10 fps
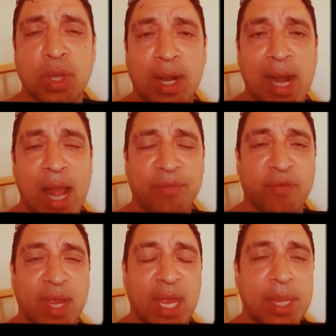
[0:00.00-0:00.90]
allowed
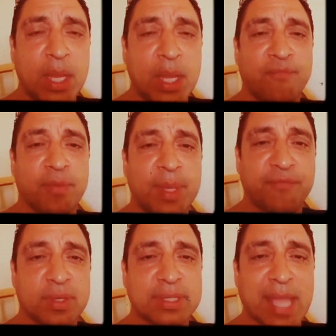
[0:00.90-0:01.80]
for anyone from
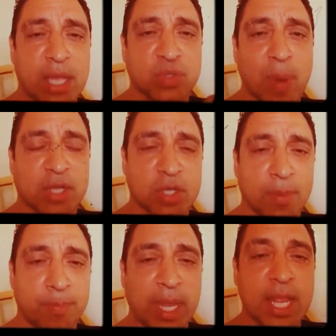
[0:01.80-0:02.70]
different styles to actually
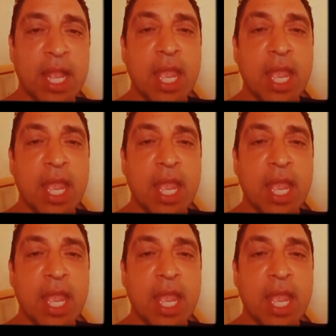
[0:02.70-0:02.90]
compete.